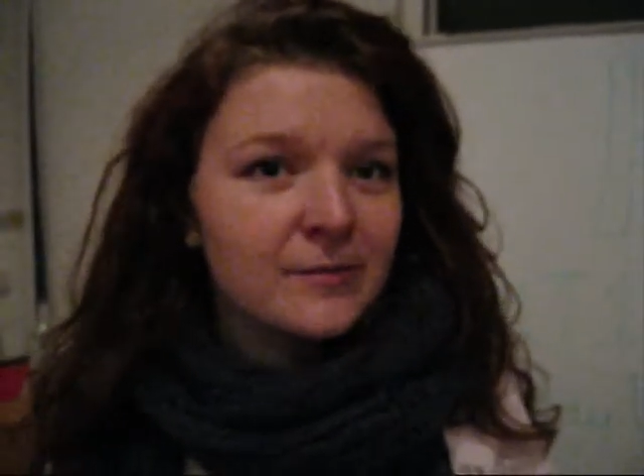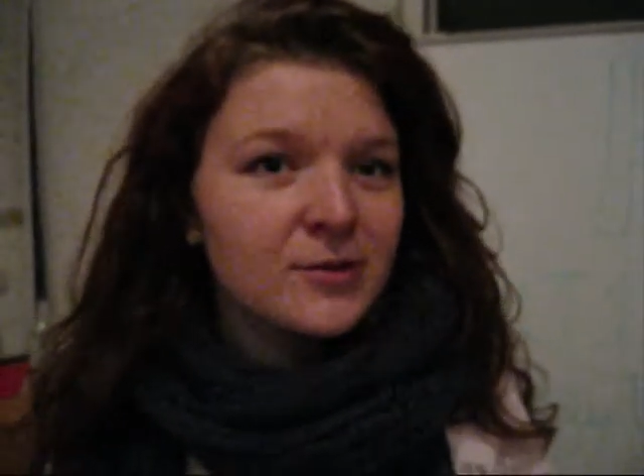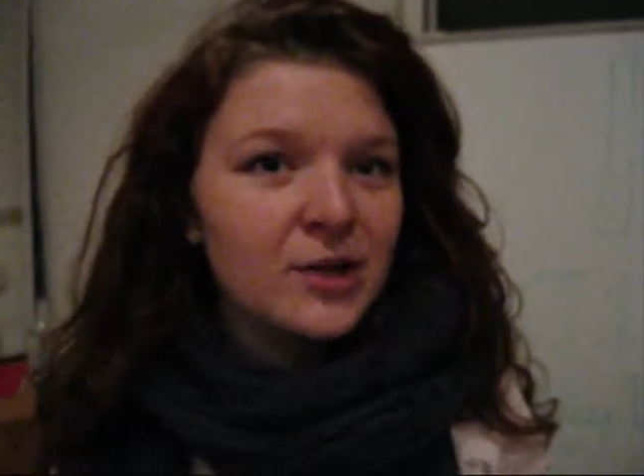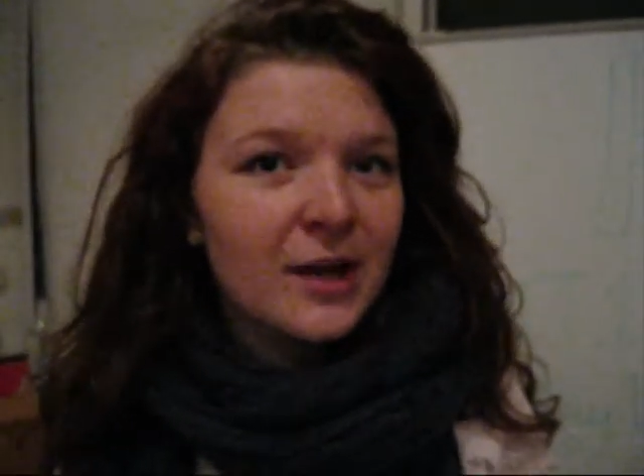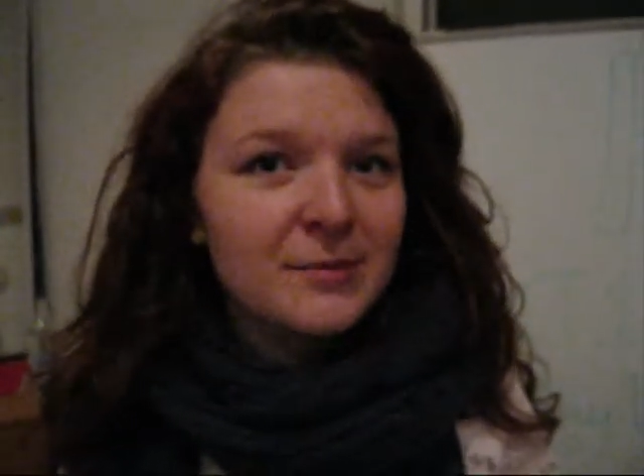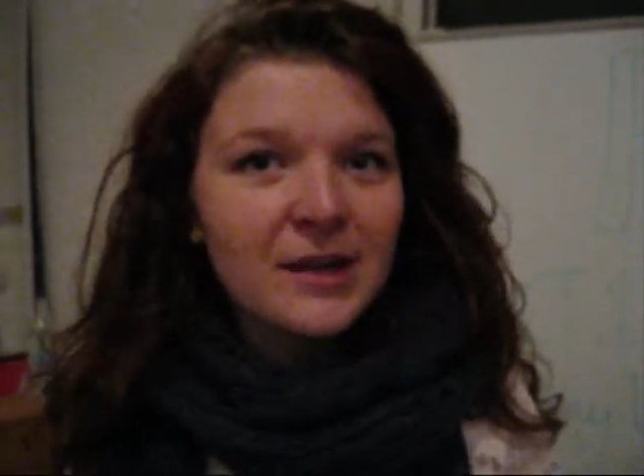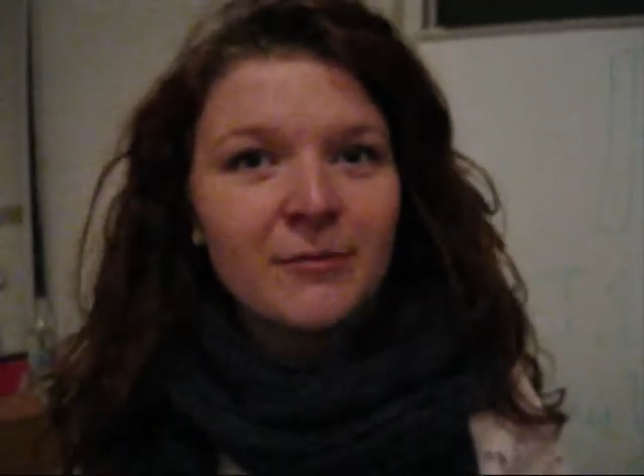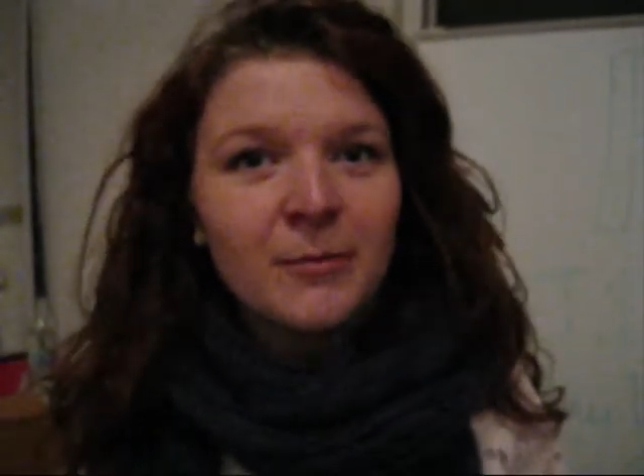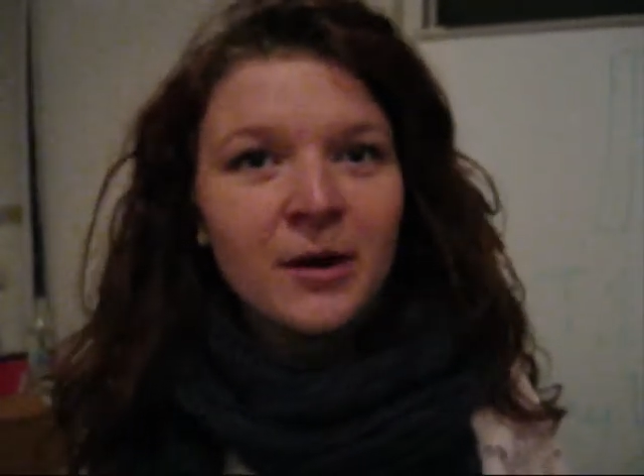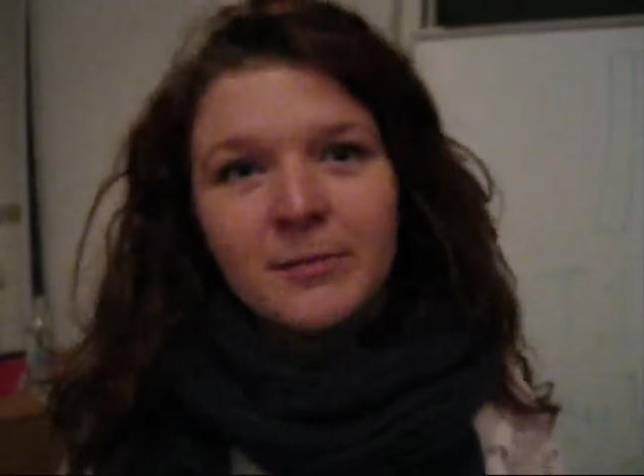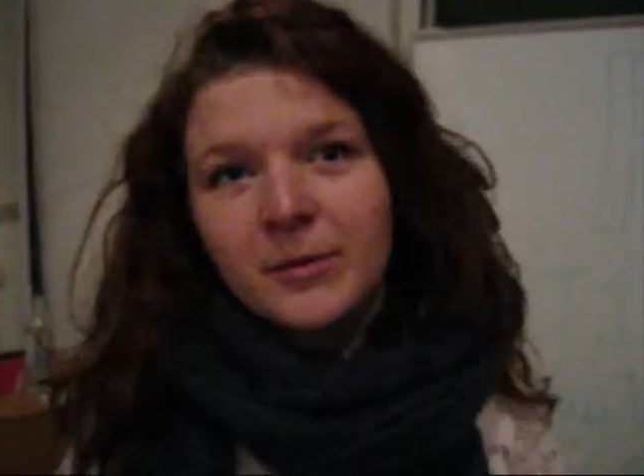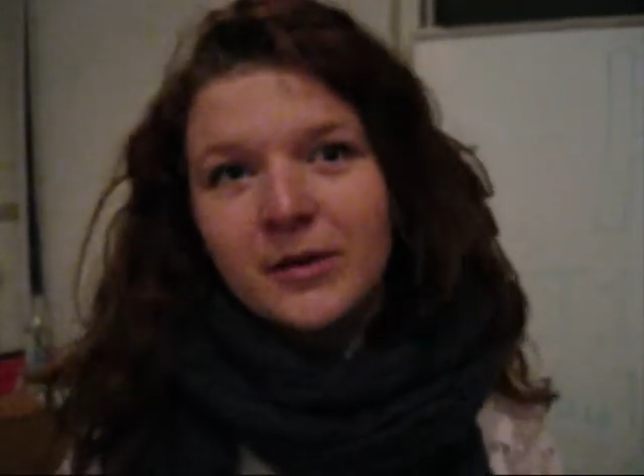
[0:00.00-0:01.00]
shapes out of
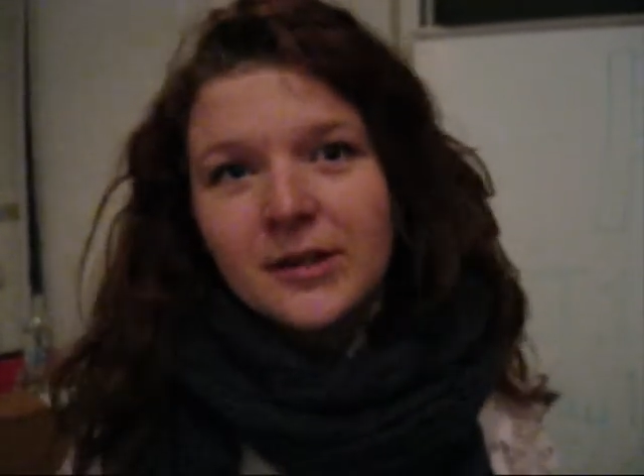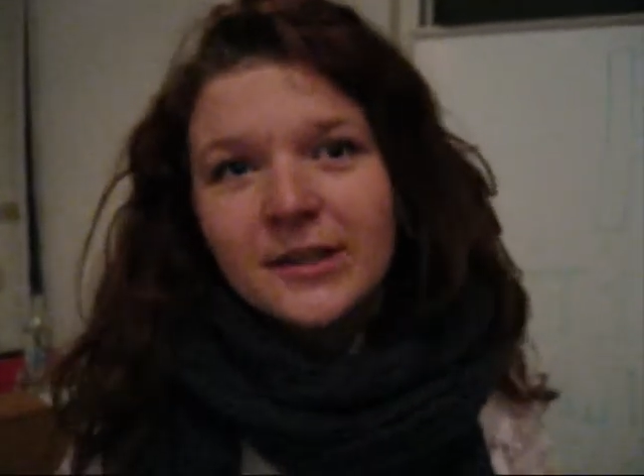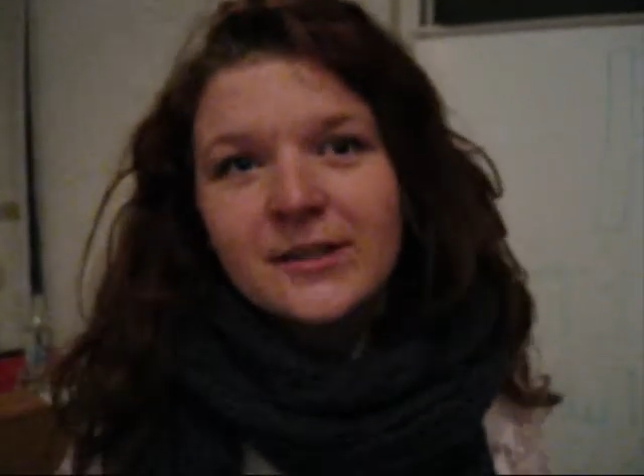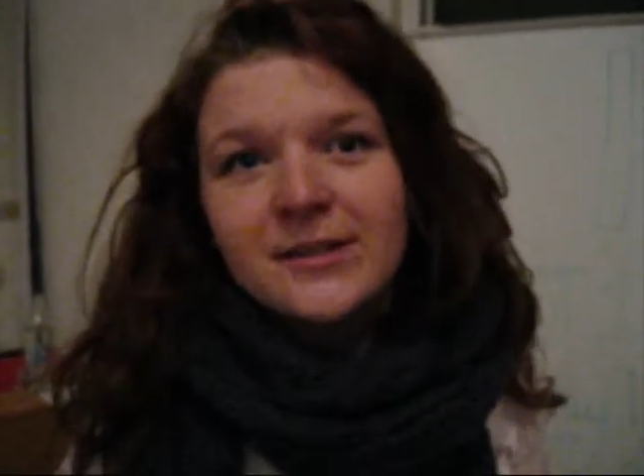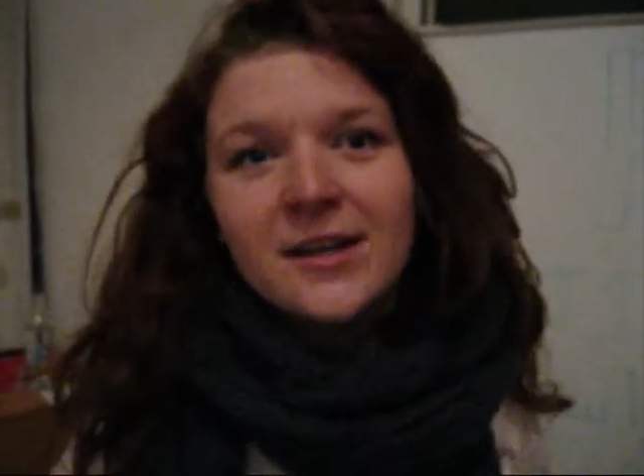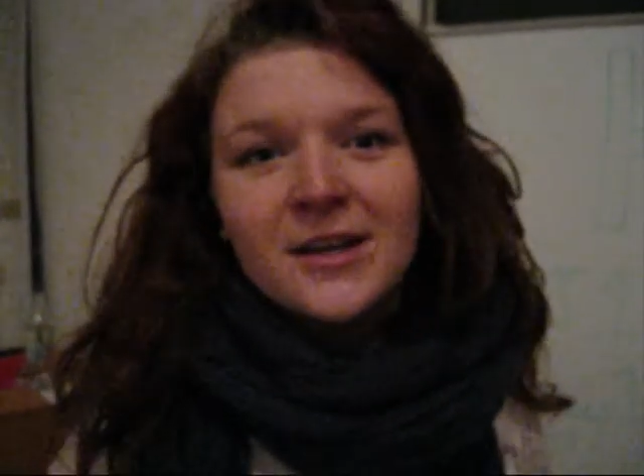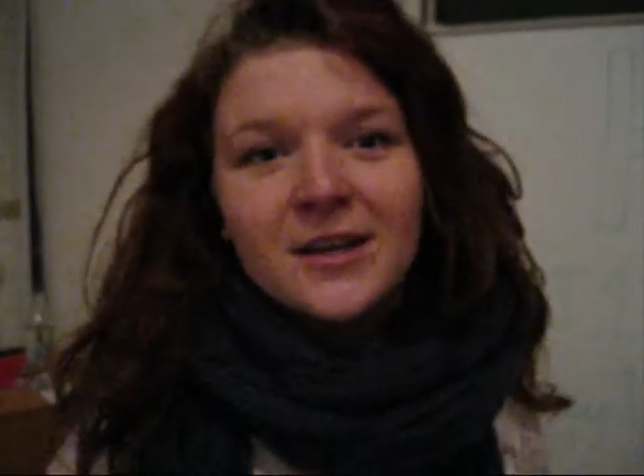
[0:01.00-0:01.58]
my bogeys,